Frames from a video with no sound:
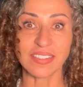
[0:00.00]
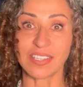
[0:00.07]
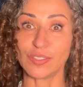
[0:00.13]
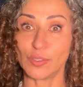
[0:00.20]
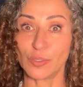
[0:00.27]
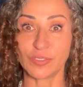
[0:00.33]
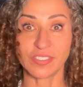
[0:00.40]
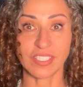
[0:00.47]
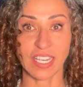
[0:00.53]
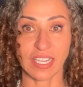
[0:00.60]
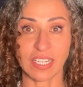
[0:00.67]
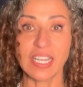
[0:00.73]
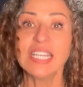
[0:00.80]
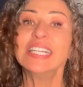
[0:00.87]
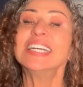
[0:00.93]
than you
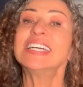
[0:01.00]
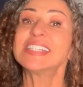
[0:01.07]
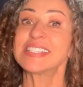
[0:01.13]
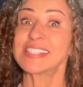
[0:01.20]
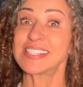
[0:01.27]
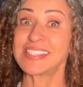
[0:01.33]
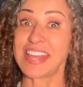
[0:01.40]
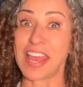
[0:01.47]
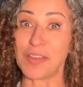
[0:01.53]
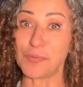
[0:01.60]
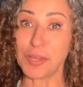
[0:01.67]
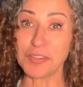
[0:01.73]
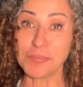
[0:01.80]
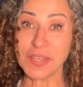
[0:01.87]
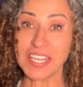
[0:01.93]
think. Stay
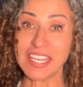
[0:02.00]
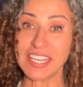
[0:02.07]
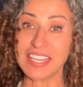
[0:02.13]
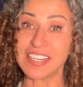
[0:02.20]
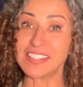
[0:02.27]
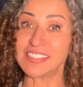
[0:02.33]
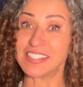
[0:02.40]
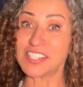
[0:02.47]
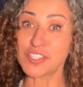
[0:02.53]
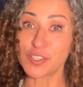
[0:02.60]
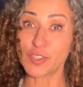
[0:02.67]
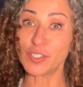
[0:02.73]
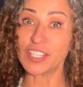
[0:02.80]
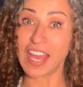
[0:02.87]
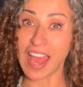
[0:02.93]
with me here. This
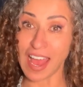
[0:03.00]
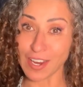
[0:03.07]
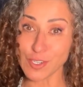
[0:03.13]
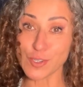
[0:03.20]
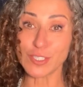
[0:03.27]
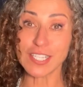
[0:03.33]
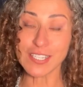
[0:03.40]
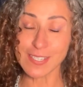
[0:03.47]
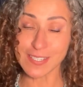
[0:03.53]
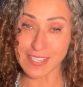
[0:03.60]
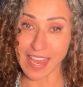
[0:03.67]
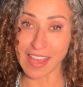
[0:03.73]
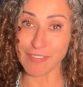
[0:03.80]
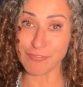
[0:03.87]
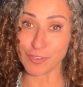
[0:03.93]
could actually
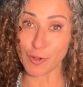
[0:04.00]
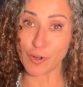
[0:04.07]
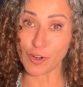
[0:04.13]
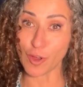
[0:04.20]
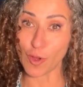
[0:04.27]
save your